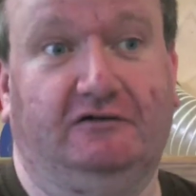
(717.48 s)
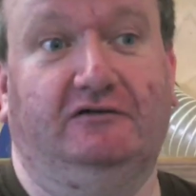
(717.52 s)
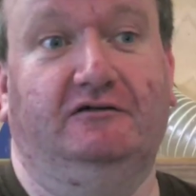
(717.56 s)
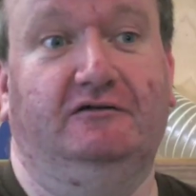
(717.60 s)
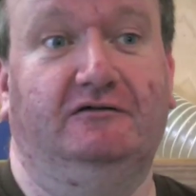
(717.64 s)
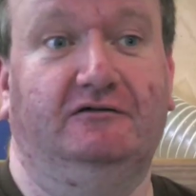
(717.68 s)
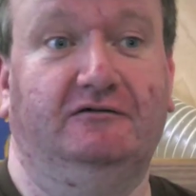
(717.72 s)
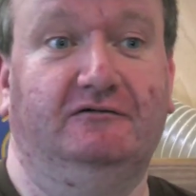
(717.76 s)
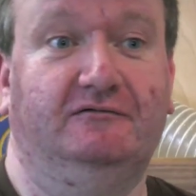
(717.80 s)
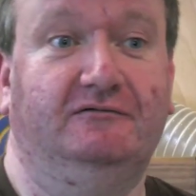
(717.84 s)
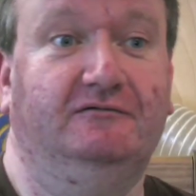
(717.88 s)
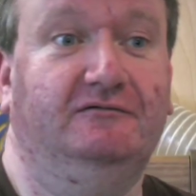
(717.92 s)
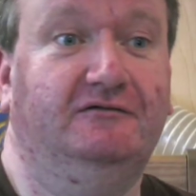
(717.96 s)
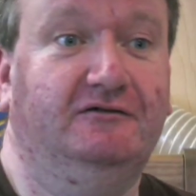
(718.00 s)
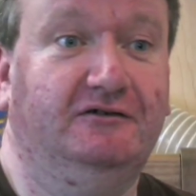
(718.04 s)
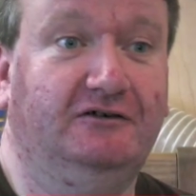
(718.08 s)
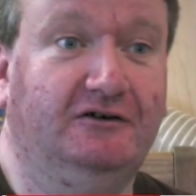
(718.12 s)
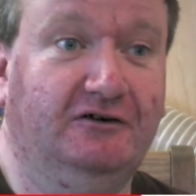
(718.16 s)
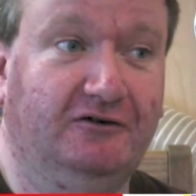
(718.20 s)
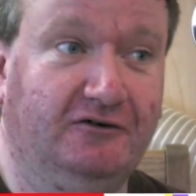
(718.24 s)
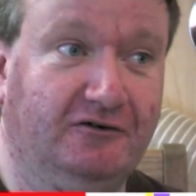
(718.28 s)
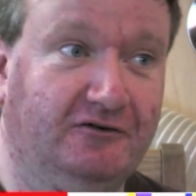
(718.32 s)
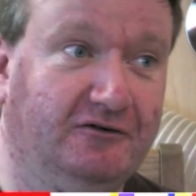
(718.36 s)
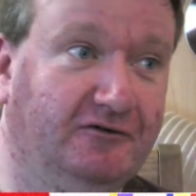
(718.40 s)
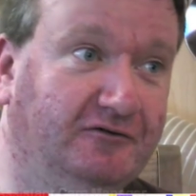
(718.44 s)
and, you
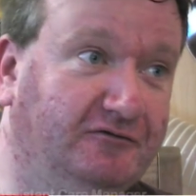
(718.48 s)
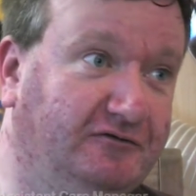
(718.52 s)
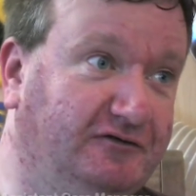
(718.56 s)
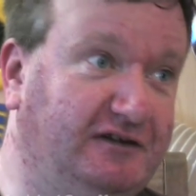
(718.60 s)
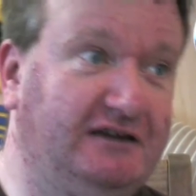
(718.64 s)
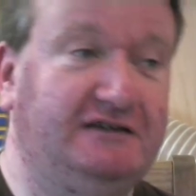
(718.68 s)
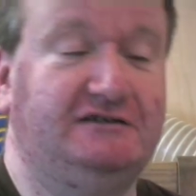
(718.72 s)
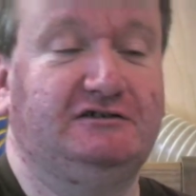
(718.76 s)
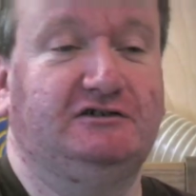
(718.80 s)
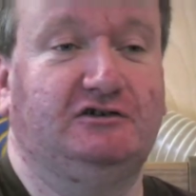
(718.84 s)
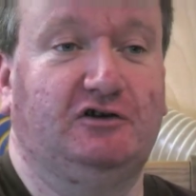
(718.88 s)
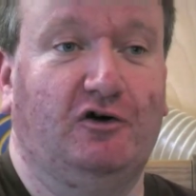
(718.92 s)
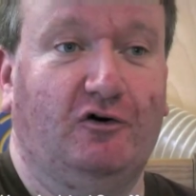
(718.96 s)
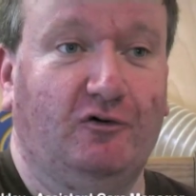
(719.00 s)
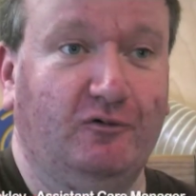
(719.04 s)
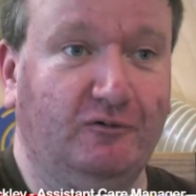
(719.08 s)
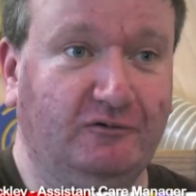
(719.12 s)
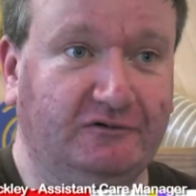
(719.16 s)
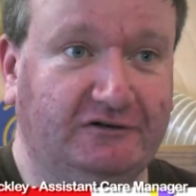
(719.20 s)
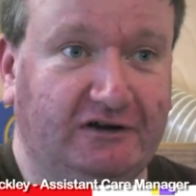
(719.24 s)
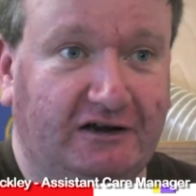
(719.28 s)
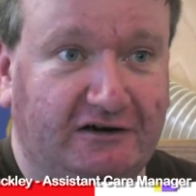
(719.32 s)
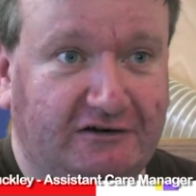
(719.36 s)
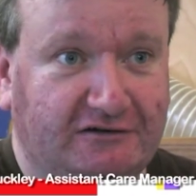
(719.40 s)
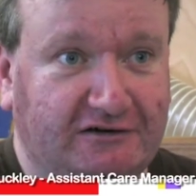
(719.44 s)
know,
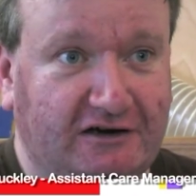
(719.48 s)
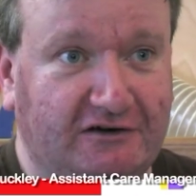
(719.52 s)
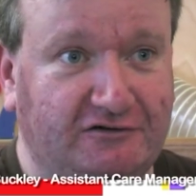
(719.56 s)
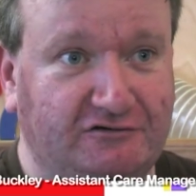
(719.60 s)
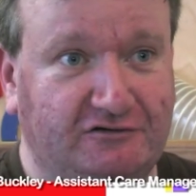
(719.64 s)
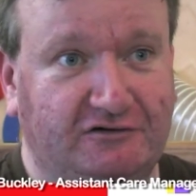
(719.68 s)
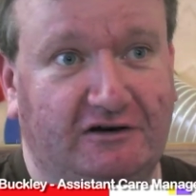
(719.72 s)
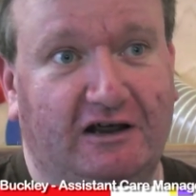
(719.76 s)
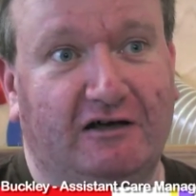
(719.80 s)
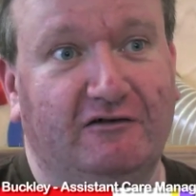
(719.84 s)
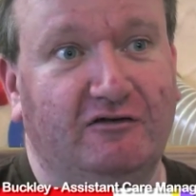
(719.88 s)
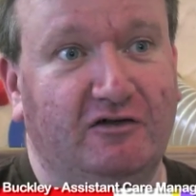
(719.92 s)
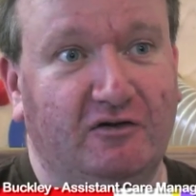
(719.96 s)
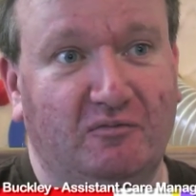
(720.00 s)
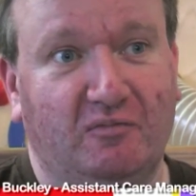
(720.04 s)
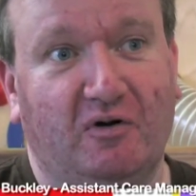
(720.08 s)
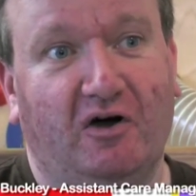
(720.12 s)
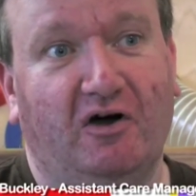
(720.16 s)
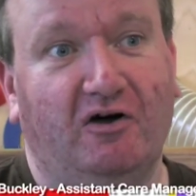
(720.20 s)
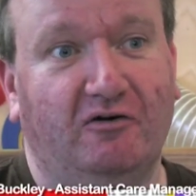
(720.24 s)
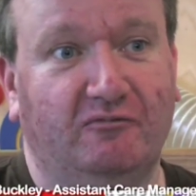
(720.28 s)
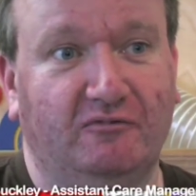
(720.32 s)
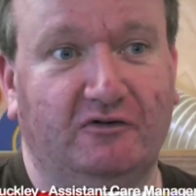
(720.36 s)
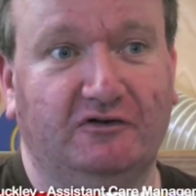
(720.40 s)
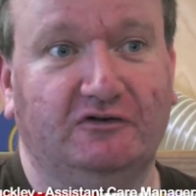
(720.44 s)
discos, etc. down the
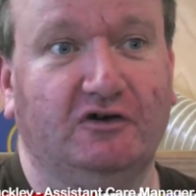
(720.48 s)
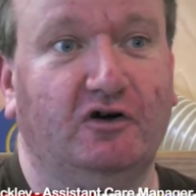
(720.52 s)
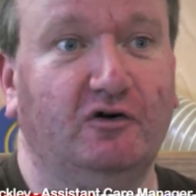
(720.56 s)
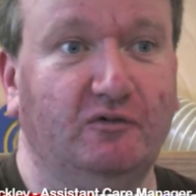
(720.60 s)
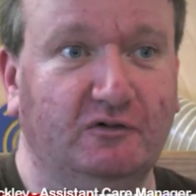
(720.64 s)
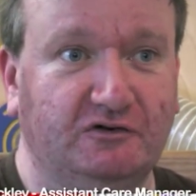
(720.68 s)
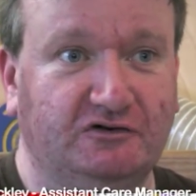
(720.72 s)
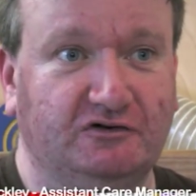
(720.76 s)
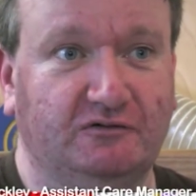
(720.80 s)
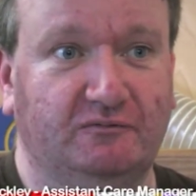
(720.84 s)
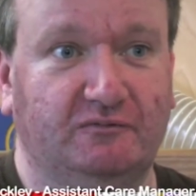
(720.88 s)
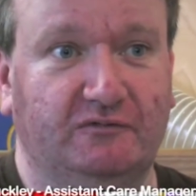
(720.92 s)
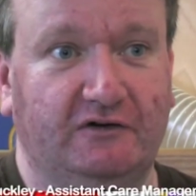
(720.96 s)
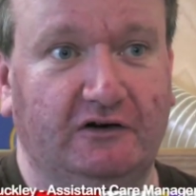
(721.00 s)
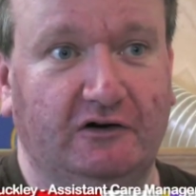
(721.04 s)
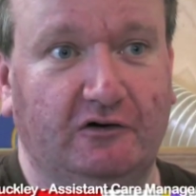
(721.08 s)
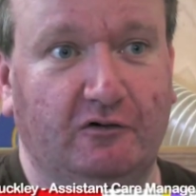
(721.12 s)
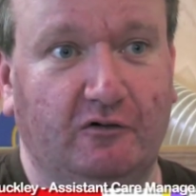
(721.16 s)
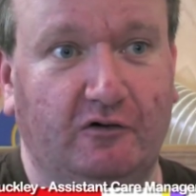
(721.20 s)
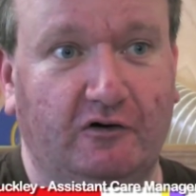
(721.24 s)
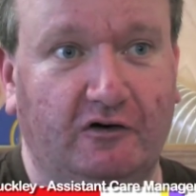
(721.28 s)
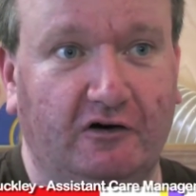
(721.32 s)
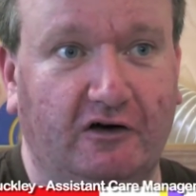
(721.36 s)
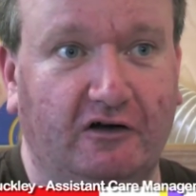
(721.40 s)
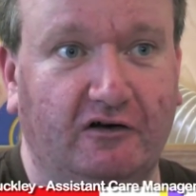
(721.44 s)
bottom. There's always something
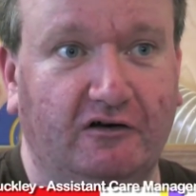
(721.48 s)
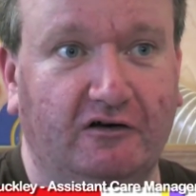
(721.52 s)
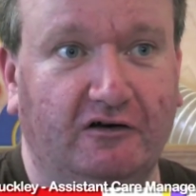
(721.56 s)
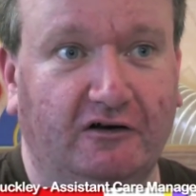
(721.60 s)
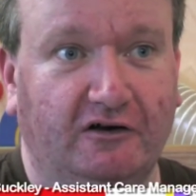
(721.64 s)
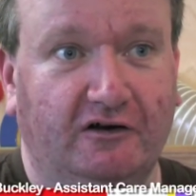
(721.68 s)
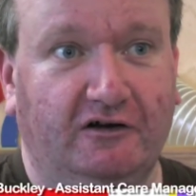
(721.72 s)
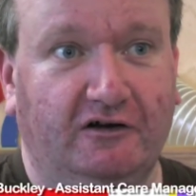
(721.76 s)
going on,